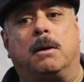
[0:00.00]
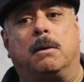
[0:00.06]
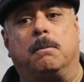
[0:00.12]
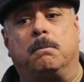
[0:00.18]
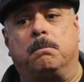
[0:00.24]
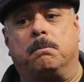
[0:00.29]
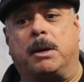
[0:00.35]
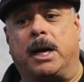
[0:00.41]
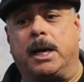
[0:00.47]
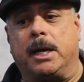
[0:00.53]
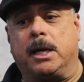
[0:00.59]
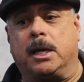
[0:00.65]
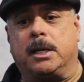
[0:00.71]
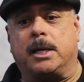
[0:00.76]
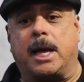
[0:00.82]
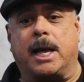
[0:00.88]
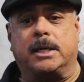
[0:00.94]

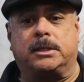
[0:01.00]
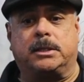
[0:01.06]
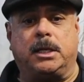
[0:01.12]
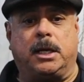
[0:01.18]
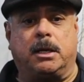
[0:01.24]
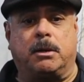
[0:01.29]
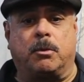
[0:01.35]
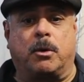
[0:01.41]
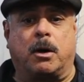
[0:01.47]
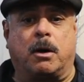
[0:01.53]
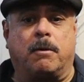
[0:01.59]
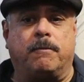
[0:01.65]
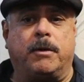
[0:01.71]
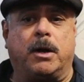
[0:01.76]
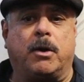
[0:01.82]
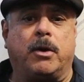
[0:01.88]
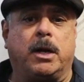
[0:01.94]
Mayan, Aztec were a
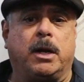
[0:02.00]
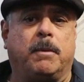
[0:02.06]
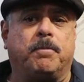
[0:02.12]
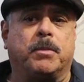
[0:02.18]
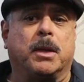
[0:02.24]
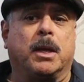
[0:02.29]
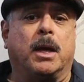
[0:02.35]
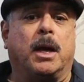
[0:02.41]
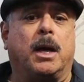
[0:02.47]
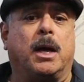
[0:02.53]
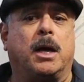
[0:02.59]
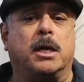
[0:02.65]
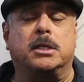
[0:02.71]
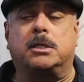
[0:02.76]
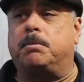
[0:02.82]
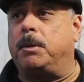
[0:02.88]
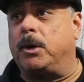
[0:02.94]
very
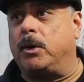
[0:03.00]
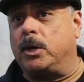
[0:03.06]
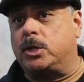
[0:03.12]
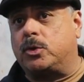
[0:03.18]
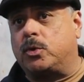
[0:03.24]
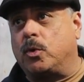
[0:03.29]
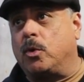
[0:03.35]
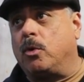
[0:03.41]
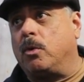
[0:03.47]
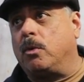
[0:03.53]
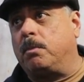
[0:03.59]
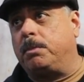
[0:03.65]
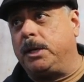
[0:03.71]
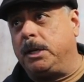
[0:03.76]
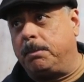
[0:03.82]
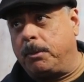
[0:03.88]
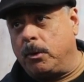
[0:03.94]
spiritual
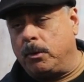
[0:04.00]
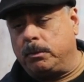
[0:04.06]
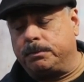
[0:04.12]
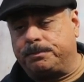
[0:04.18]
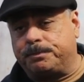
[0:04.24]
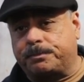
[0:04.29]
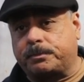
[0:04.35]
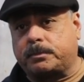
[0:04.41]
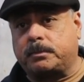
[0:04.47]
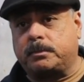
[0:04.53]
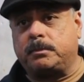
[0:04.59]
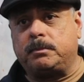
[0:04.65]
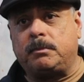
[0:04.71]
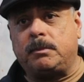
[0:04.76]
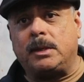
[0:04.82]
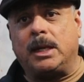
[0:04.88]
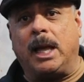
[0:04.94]
people.
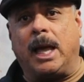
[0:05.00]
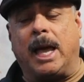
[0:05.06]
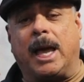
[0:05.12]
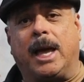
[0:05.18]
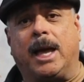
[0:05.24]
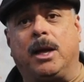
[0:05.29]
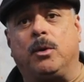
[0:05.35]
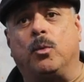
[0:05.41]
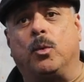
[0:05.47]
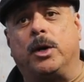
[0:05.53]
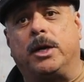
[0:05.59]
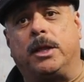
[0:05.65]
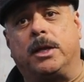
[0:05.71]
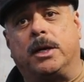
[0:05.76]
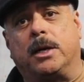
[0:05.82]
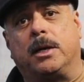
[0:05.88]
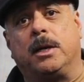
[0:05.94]
And one
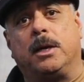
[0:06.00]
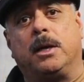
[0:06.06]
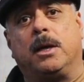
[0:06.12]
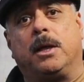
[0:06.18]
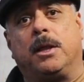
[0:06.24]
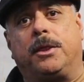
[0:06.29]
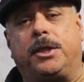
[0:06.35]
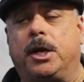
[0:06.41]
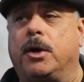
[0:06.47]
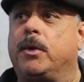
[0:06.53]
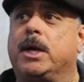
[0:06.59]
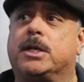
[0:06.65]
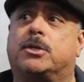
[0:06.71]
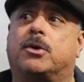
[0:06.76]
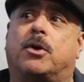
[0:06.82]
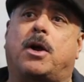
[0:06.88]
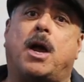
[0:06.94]
of the
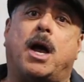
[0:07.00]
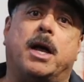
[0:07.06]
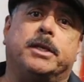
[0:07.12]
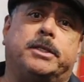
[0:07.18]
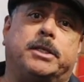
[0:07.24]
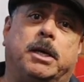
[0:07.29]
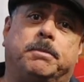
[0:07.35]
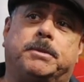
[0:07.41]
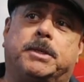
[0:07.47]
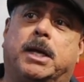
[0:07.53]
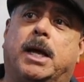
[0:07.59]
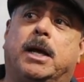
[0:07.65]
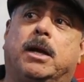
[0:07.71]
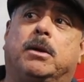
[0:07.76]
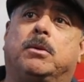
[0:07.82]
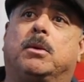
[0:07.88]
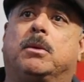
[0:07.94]
theories or concepts that
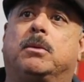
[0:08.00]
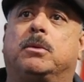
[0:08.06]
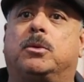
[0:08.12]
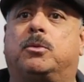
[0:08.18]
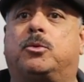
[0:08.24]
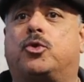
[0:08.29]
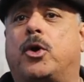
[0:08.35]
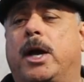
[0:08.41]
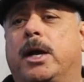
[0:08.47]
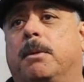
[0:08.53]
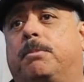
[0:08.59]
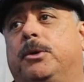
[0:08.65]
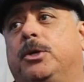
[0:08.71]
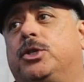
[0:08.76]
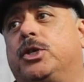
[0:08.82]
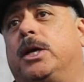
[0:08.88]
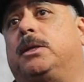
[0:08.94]
I try to
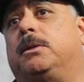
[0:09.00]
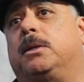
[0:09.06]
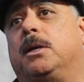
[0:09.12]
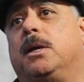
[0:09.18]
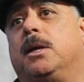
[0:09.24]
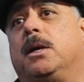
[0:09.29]
project